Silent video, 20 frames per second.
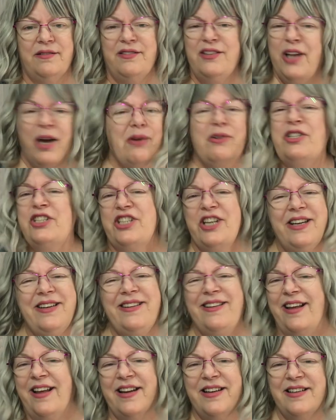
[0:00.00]
No, she
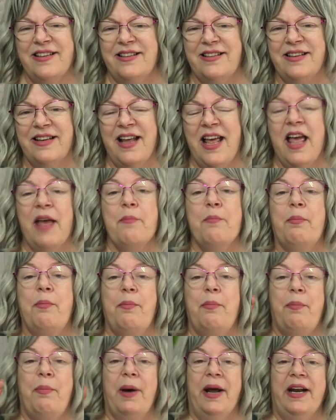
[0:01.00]
didn't.
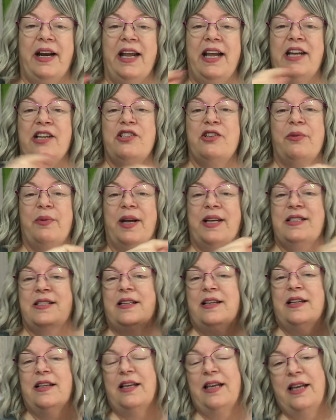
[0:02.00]
But
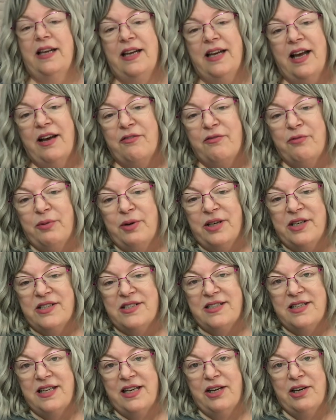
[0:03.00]
interestingly enough, when you
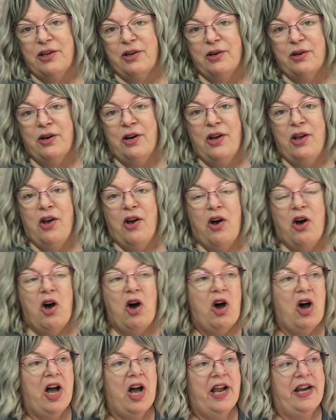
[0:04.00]
see her
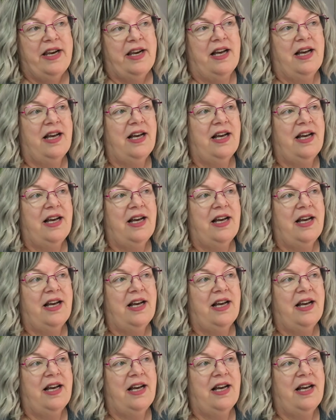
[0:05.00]
on